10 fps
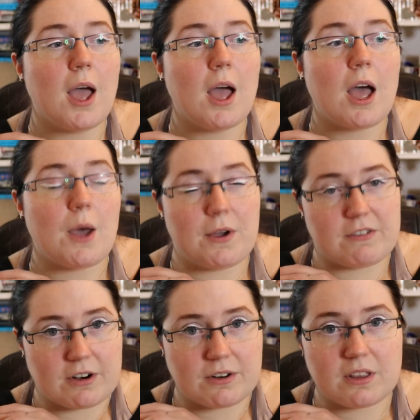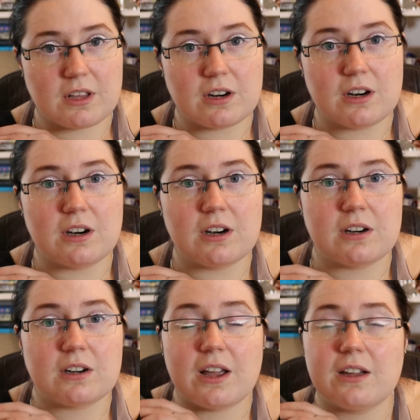However,
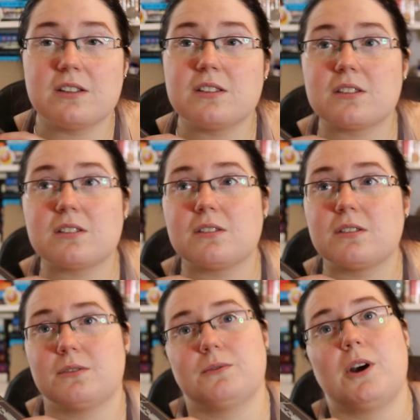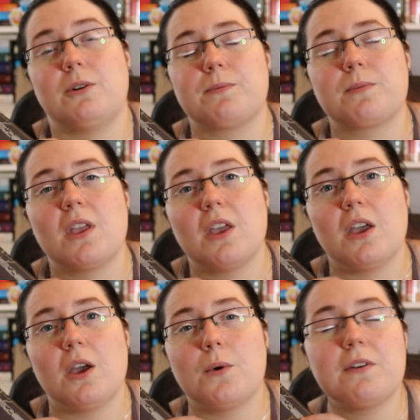there is, well,
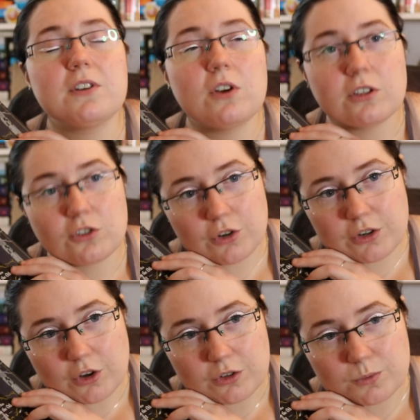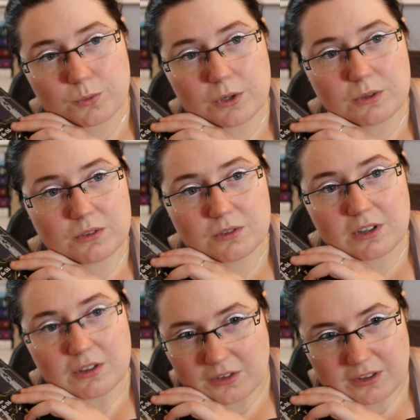whether or not it's true or not,
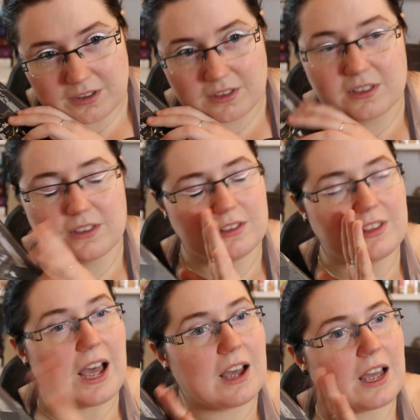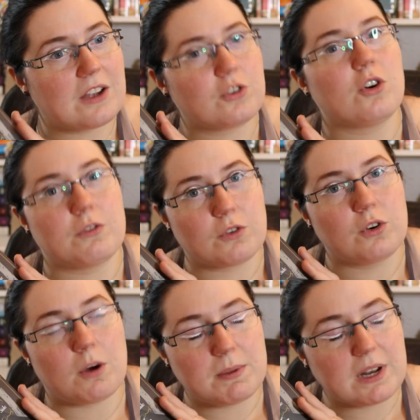that actually got
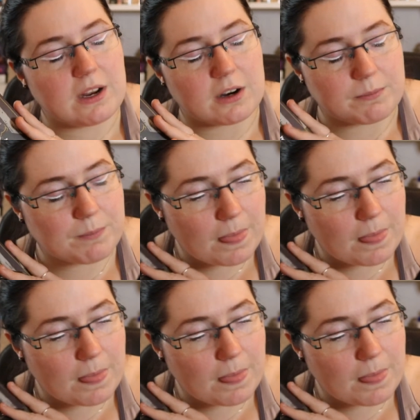thrown up in the air.